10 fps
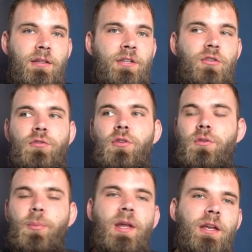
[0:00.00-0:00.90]
Like you're
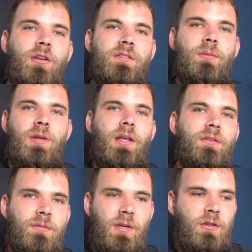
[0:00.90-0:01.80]
depending on somebody
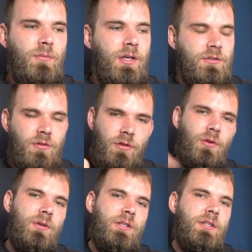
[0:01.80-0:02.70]
else to make you money. So you're
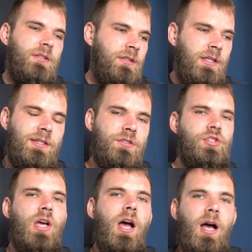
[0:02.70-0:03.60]
going to get this
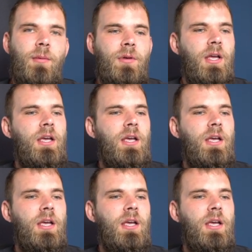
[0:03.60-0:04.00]
job